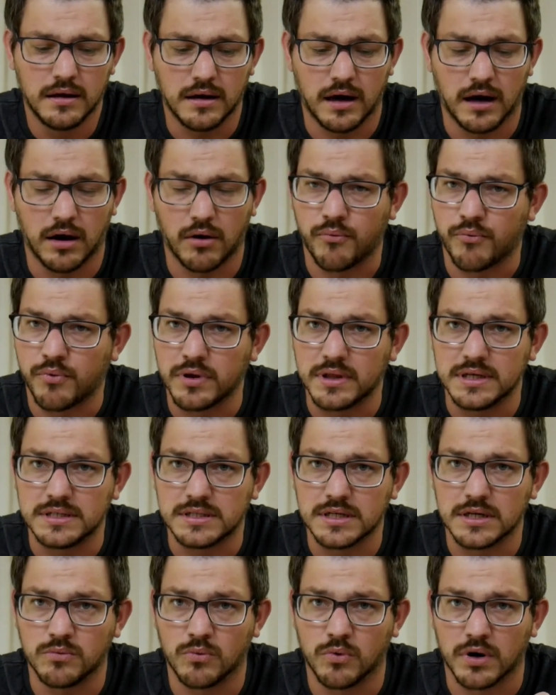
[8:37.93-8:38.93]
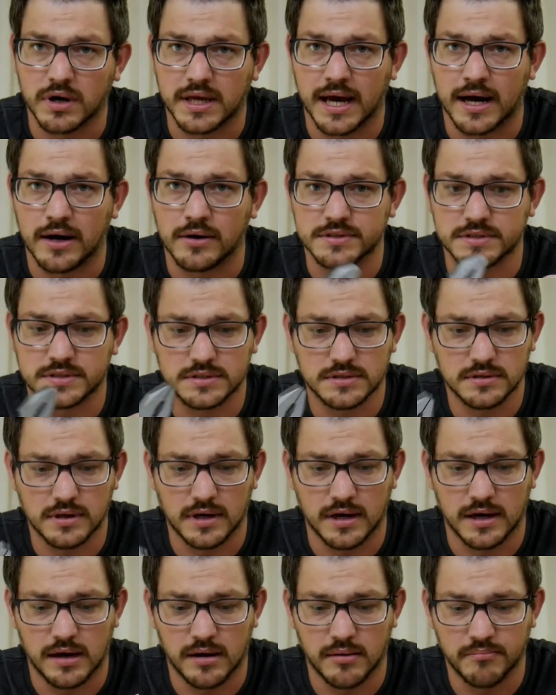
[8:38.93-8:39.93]
Uh, really did work out,
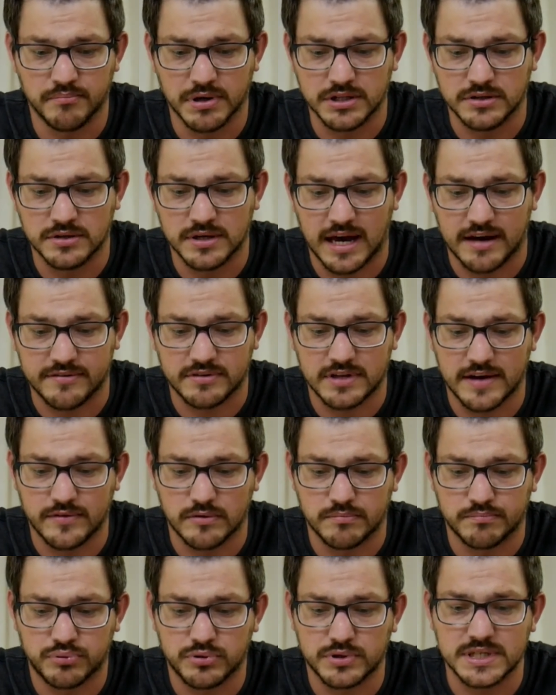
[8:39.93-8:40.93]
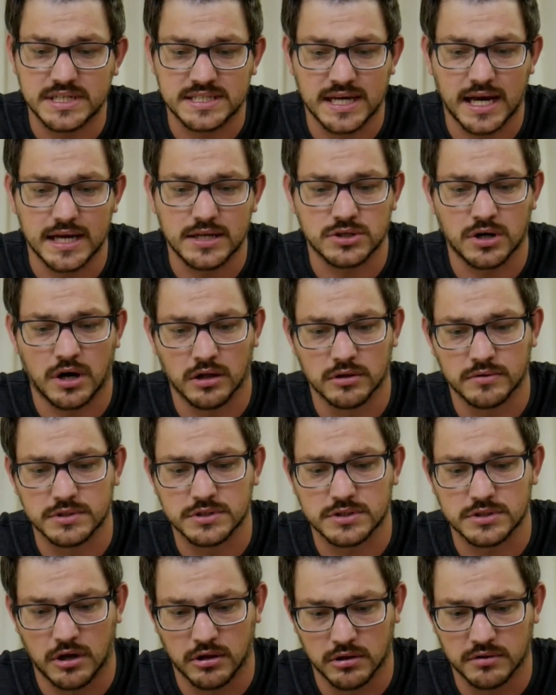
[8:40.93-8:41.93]
um, but you have to have a pretty tight
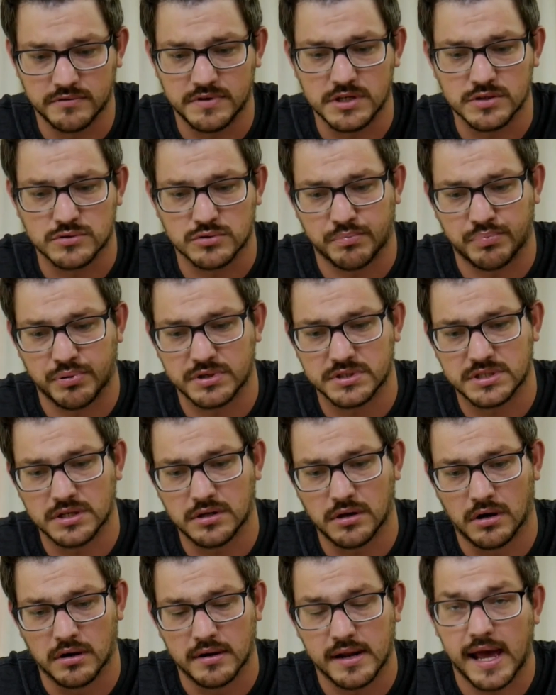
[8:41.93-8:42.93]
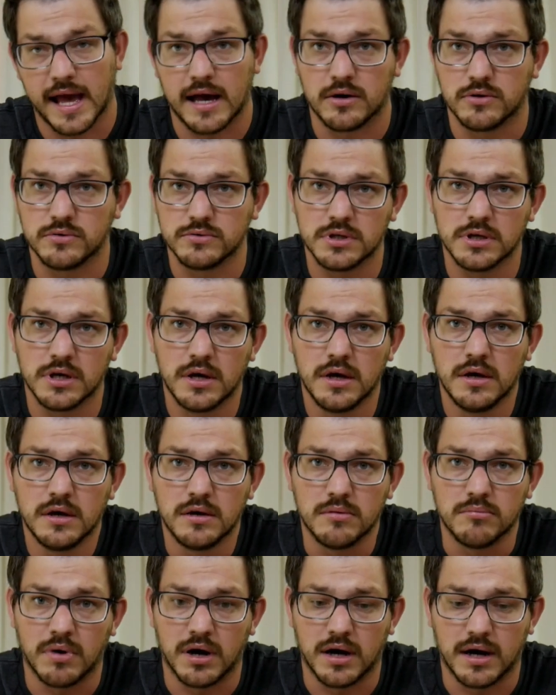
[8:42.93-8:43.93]
tolerance. All of these were printed on Hound,
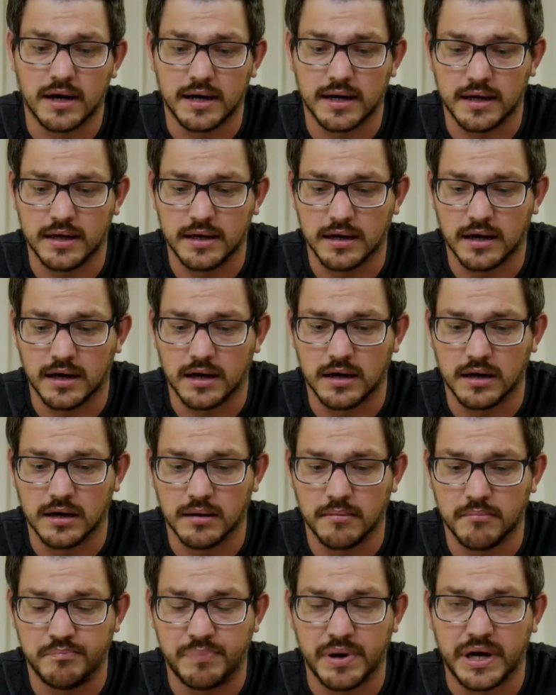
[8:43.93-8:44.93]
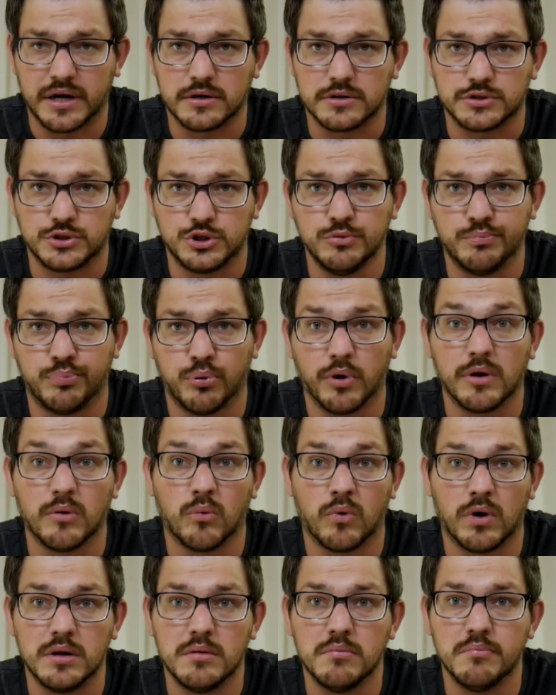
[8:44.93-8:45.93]
my uh, Bear
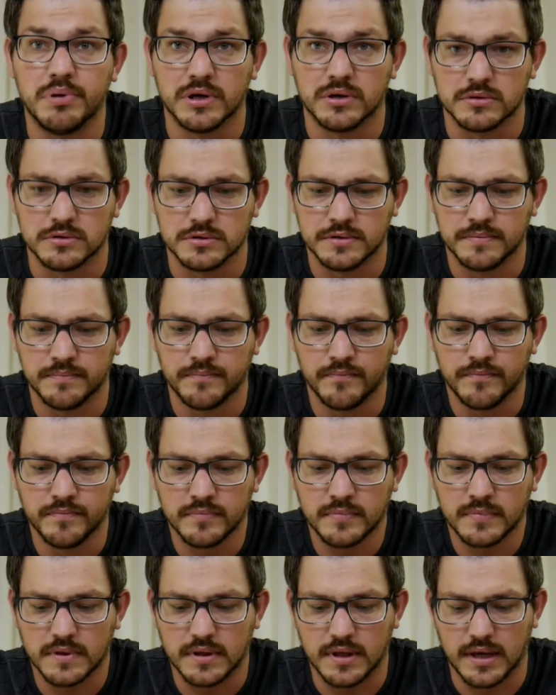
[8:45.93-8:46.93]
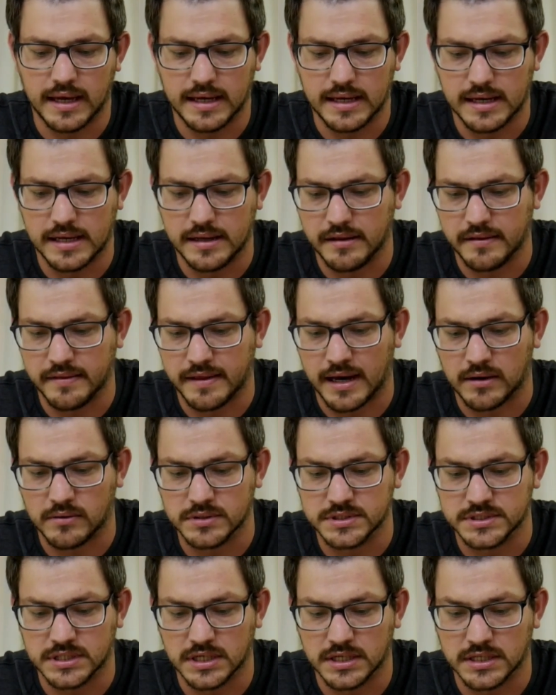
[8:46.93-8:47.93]
2.1 build and that
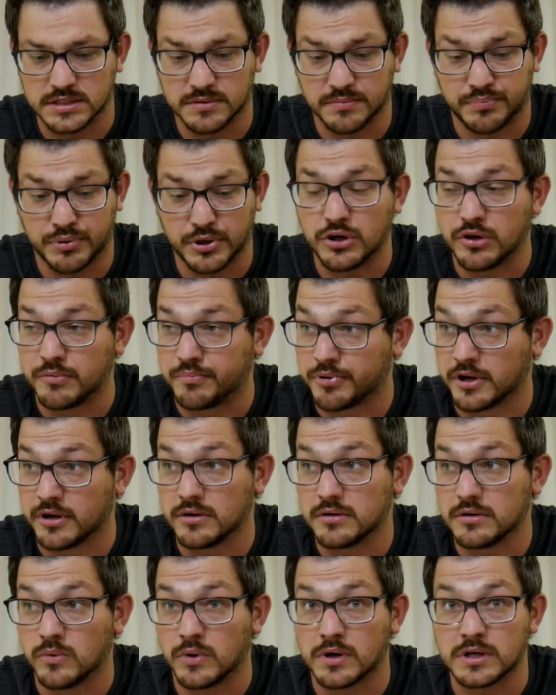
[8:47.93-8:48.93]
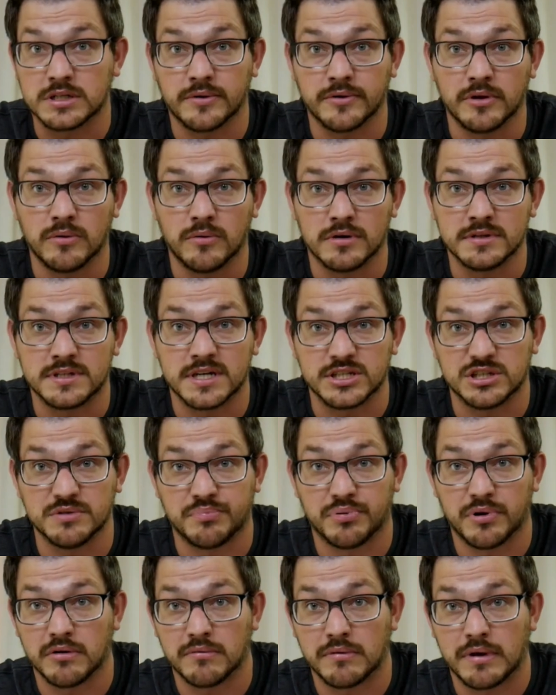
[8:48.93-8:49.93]
was uh, it's a pretty good printer. It works out really well. It's actually
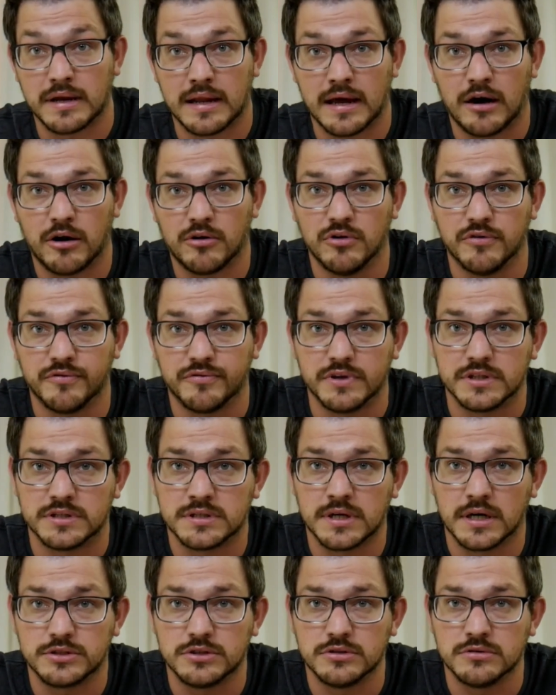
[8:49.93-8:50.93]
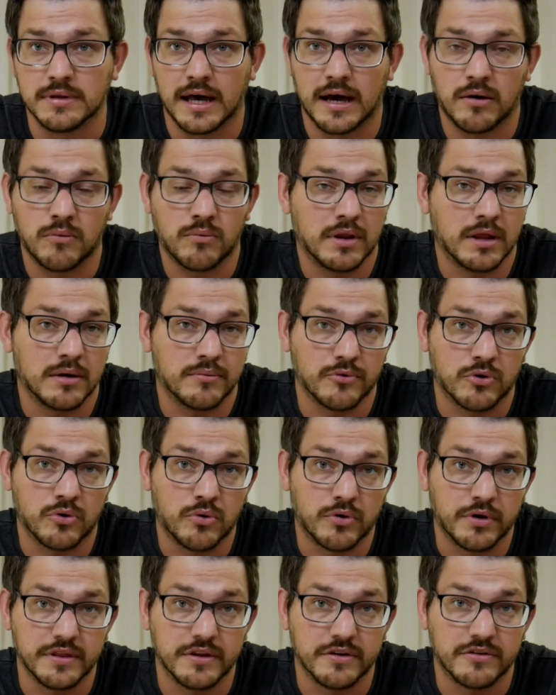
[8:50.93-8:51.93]
printing right now. Hopefully it's not too loud while I'm
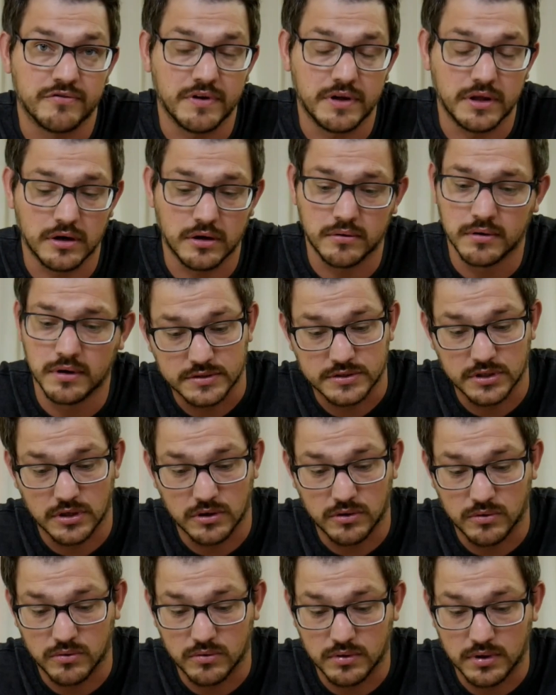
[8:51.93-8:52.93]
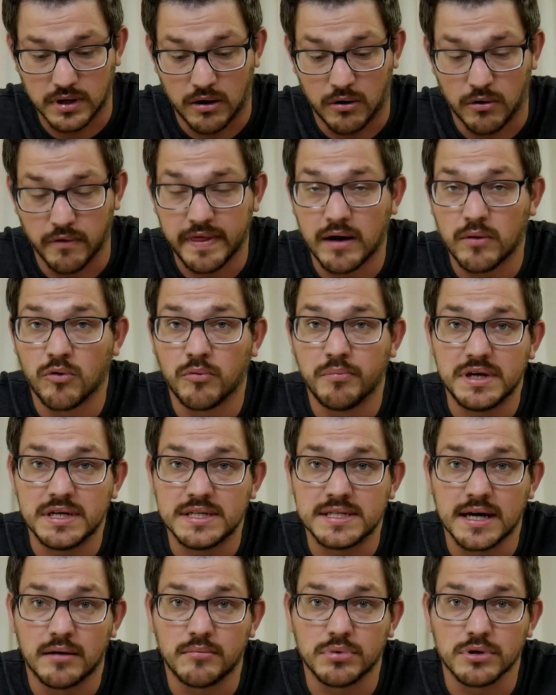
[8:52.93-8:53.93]
recording this video. So all that will be
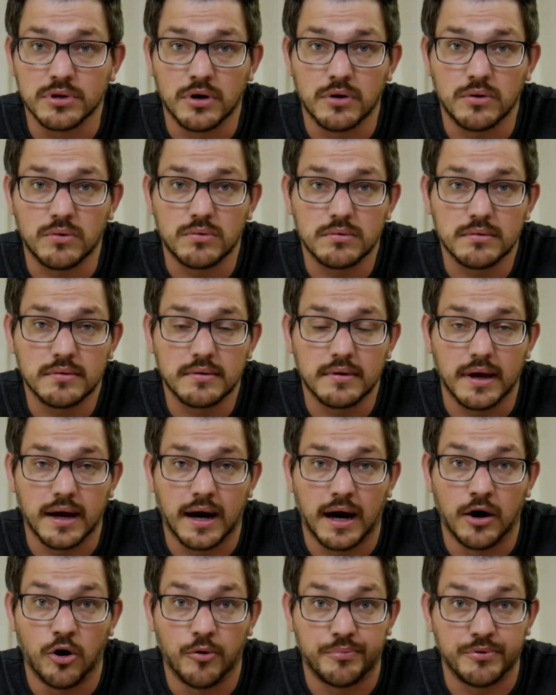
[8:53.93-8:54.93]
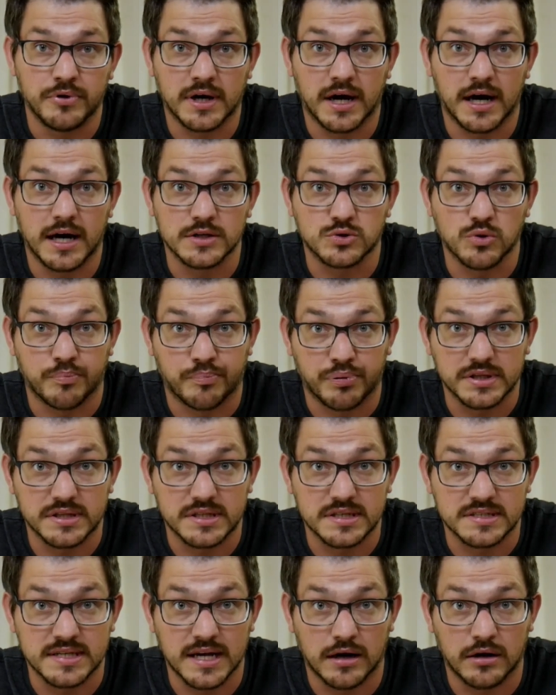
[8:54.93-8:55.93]
down below. I hope you guys will print
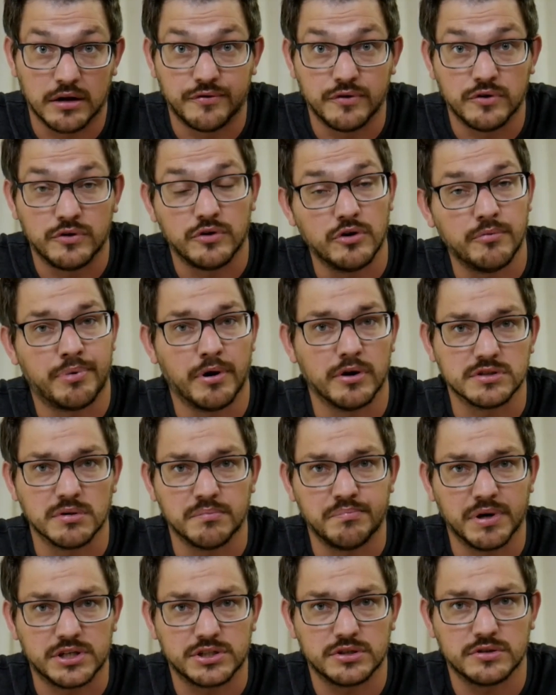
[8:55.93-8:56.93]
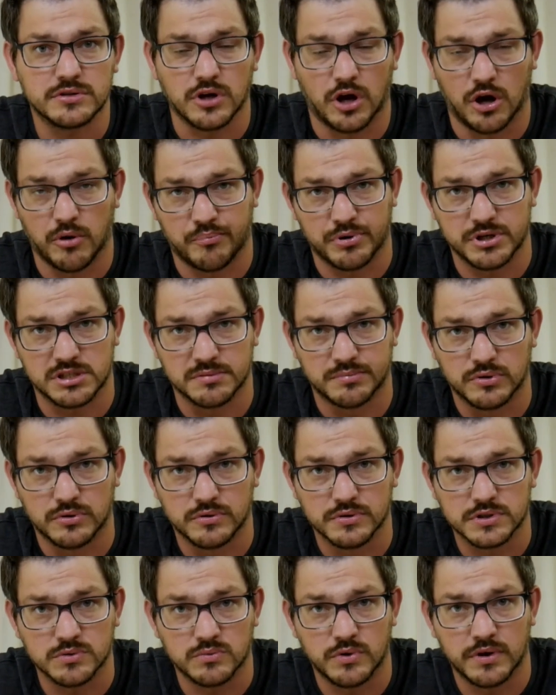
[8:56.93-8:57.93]
this out. If you do, post some pictures on
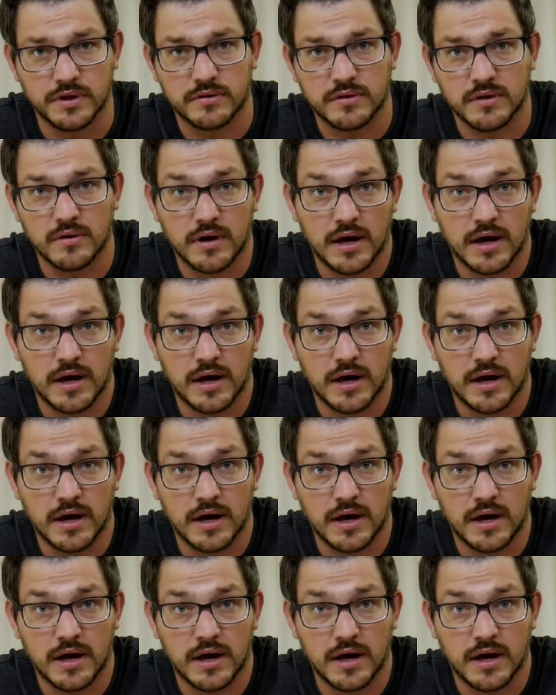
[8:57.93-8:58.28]
printables with